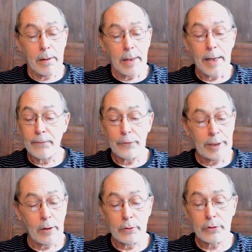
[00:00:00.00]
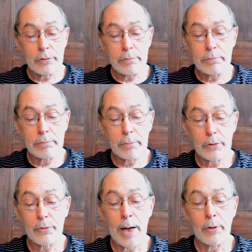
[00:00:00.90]
Every culture
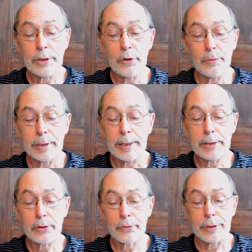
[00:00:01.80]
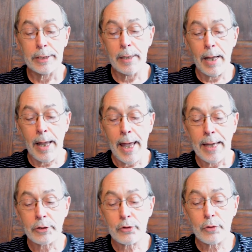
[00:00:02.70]
throughout human history
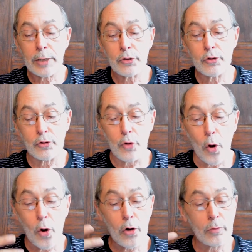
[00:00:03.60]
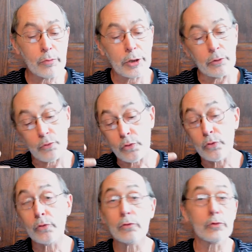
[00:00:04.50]
has structured norms and
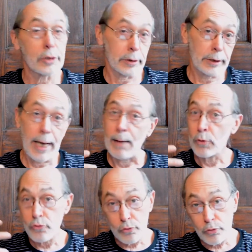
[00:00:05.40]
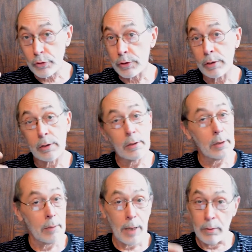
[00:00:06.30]
rules and taboos
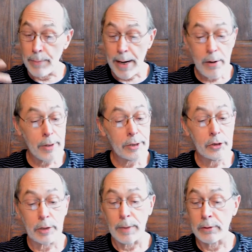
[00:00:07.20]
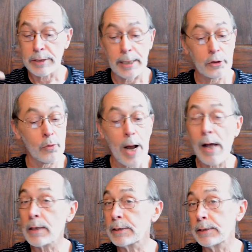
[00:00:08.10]
about marriage, about
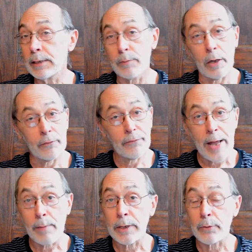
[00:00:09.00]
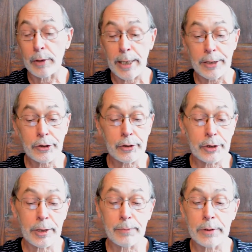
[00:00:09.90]
sexuality, about family
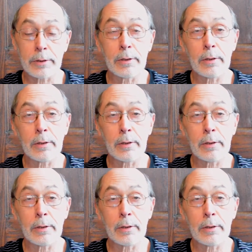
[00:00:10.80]
relationships.